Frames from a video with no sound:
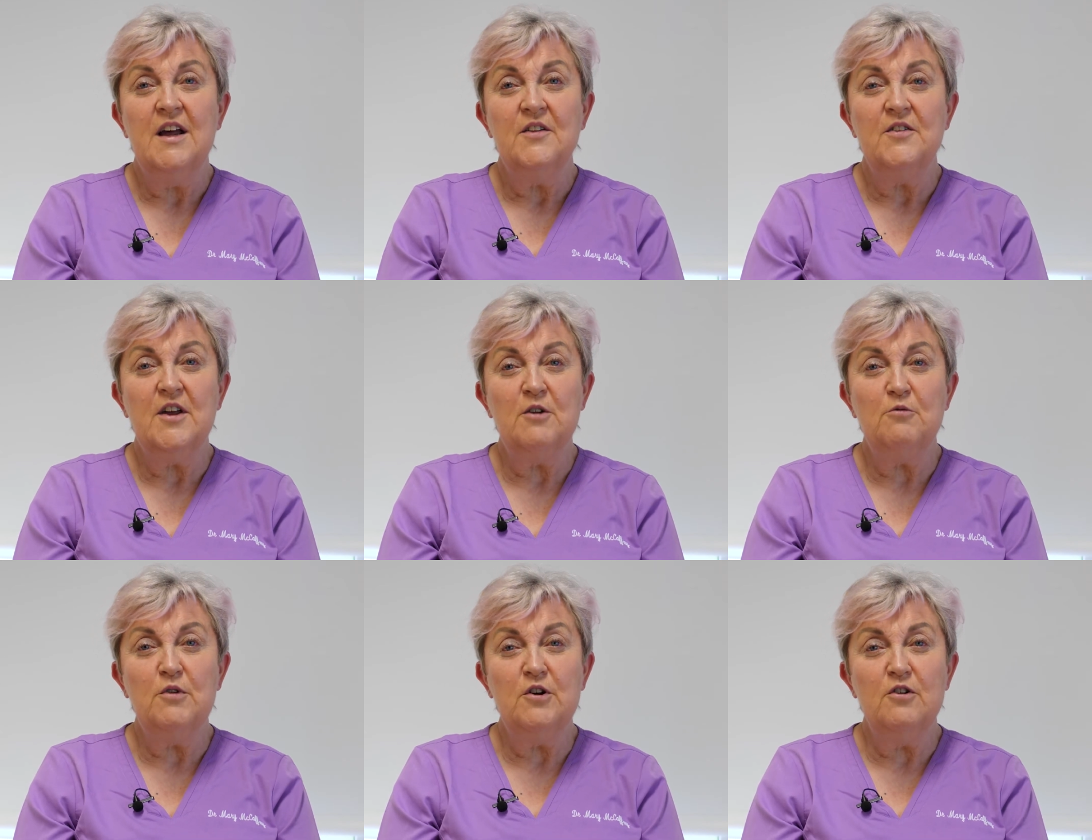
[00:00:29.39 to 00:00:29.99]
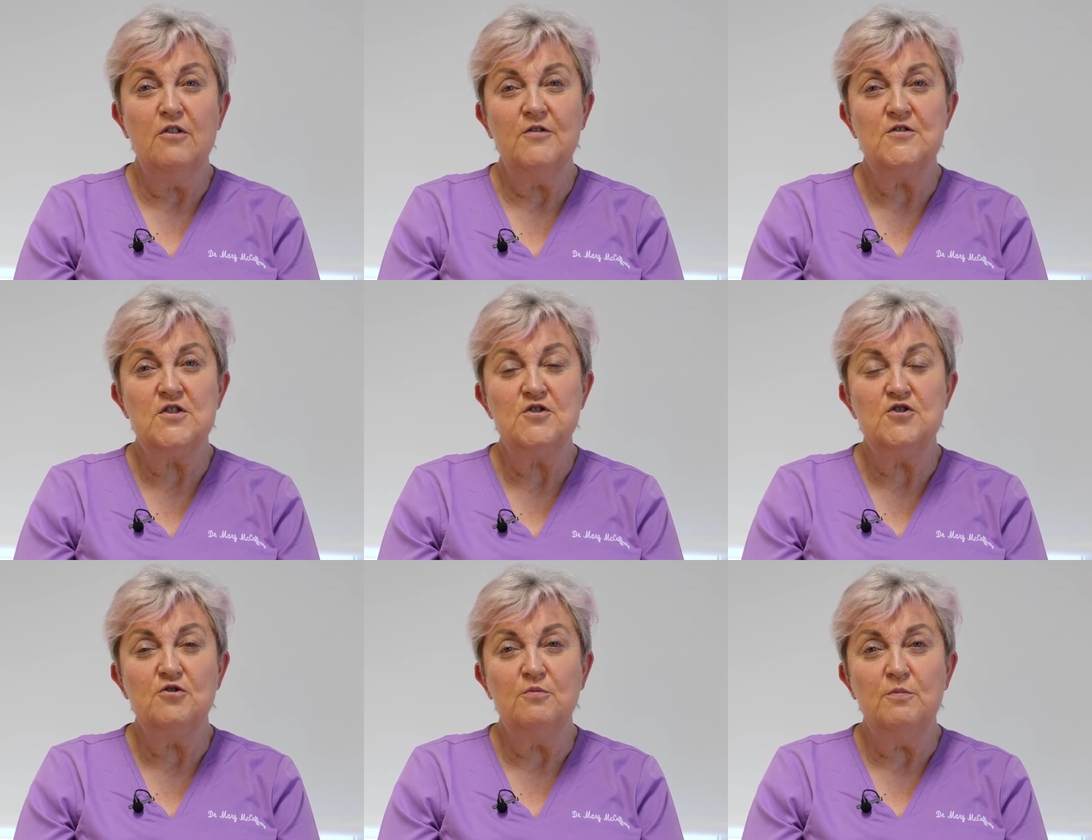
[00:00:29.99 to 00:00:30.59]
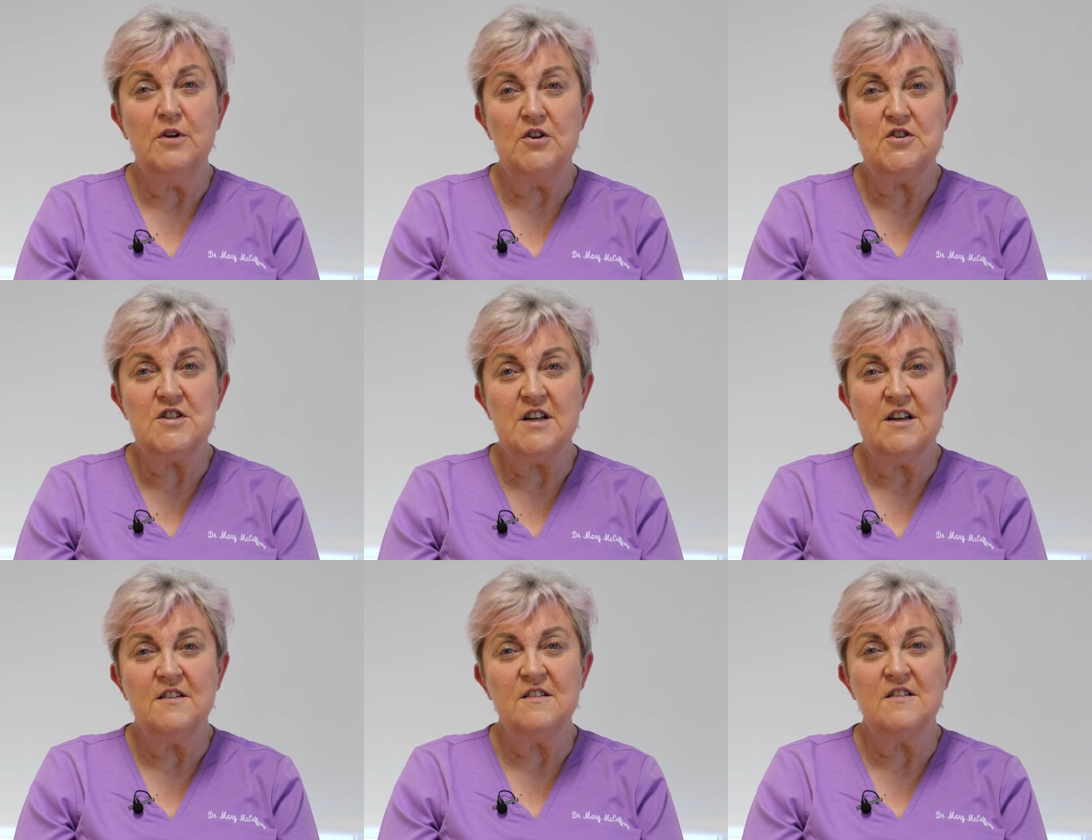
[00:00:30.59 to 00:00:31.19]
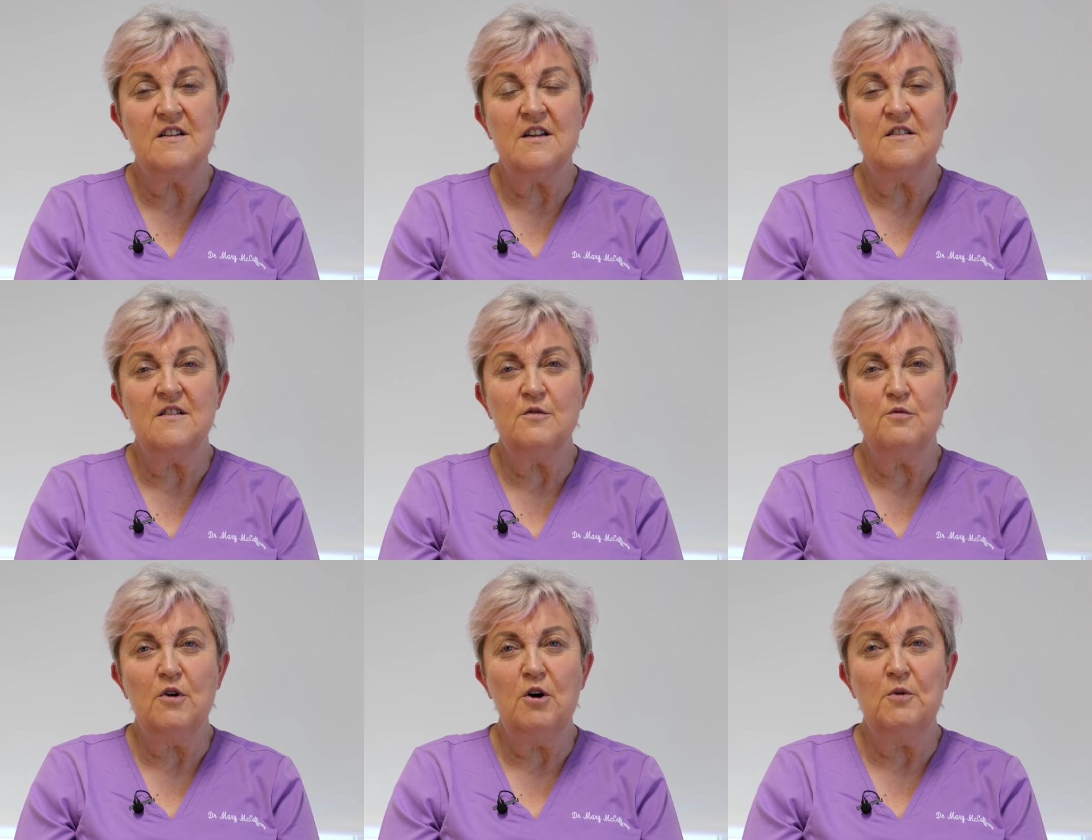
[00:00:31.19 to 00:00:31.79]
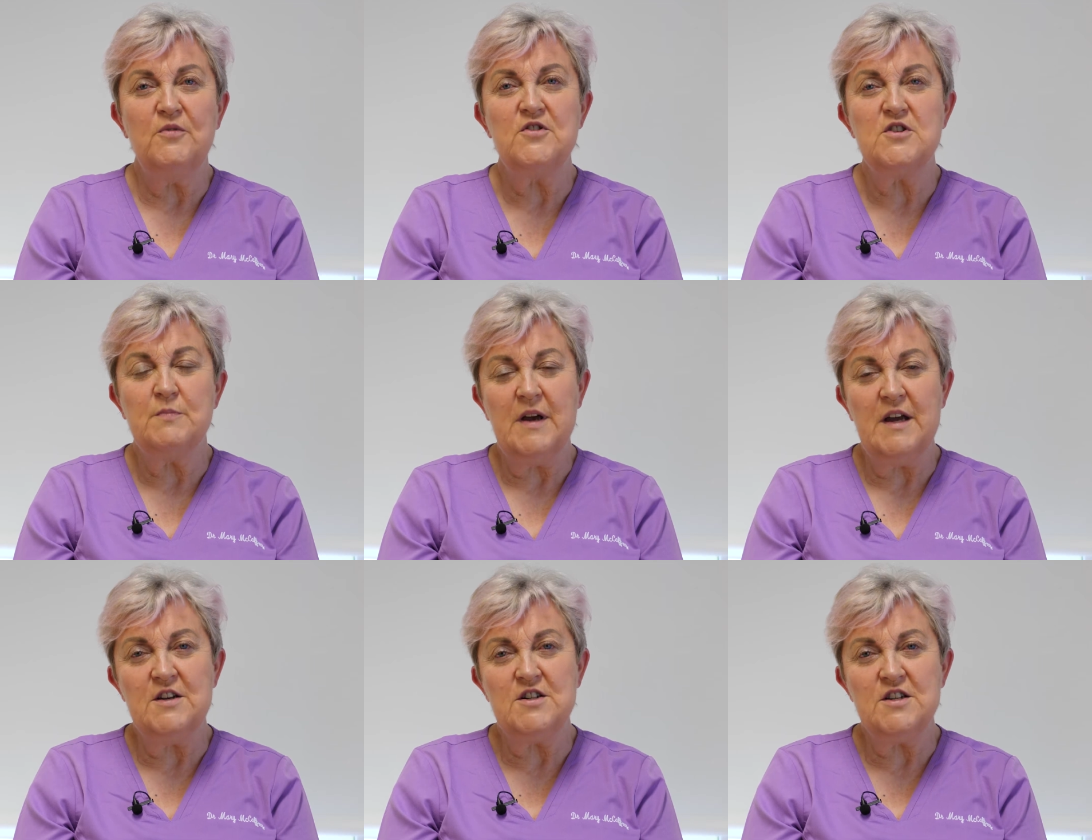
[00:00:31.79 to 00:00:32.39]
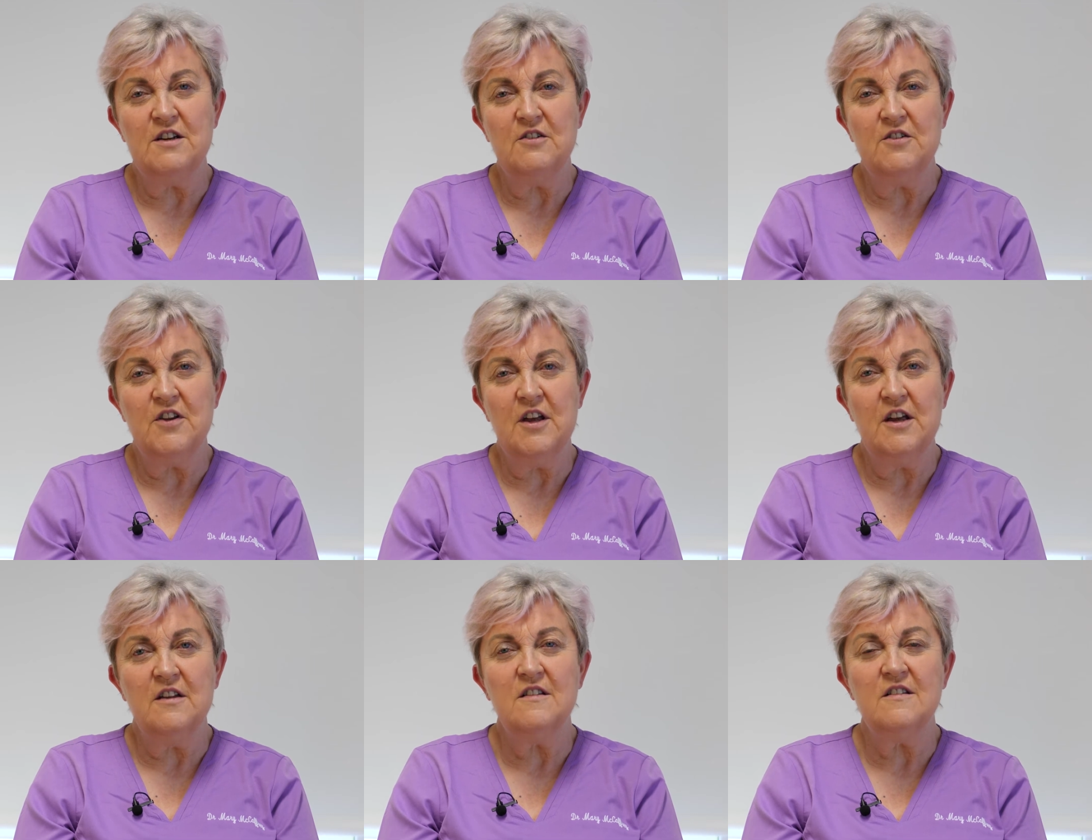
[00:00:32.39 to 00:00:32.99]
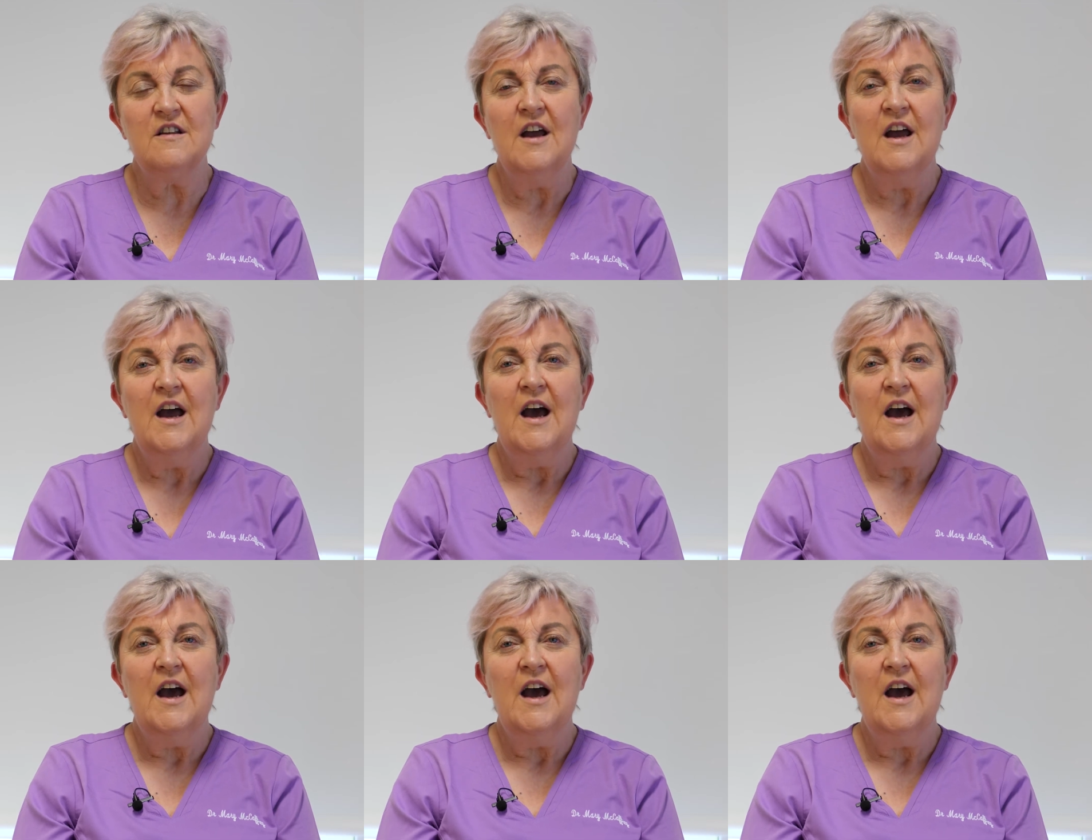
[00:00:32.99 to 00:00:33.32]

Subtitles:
Then we often do blood tests and swabs depending on things.